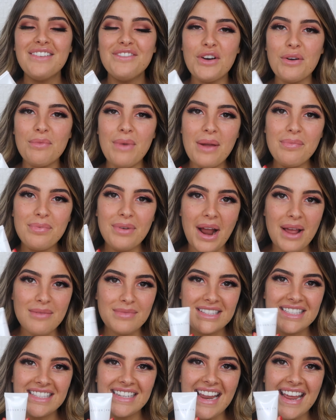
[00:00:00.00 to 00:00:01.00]
For my
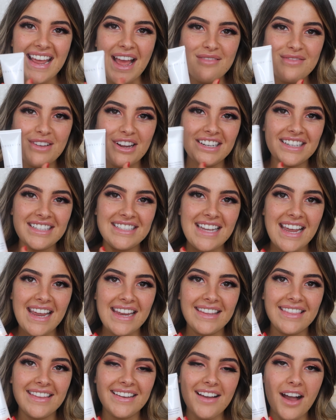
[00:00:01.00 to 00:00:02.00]
primer today, I'm going to
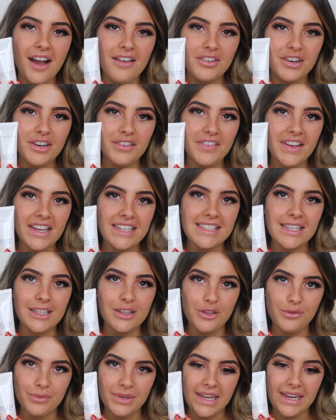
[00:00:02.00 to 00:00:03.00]
take the CoverFX
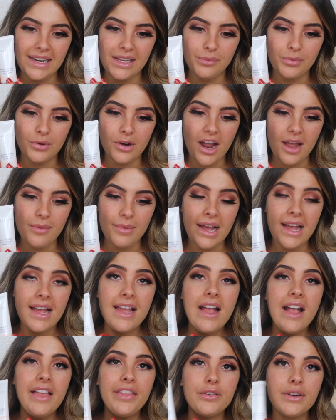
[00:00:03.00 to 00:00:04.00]
Illuminating Primer.
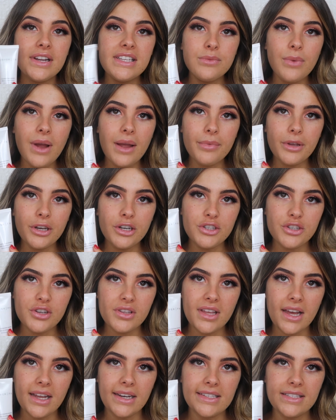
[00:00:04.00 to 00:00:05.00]
The reason why I'm going to
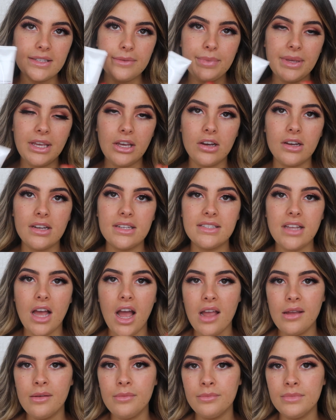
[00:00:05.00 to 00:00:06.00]
do that is because
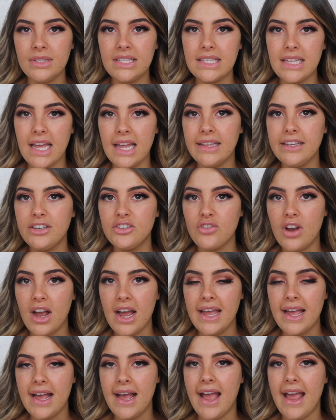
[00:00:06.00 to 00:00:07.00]
I'm slightly
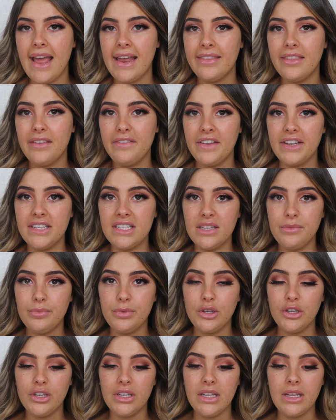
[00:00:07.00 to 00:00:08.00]
drier, and the Fenty
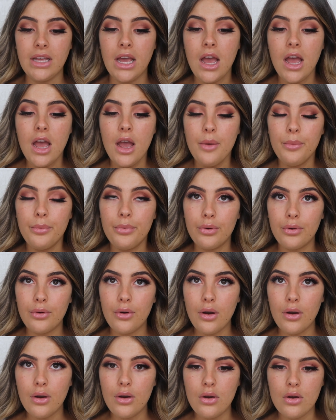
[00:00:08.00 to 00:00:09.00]
Beauty
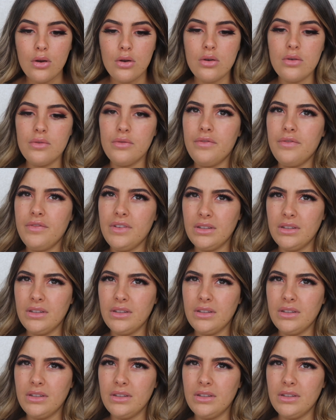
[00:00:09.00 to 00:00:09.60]
Pro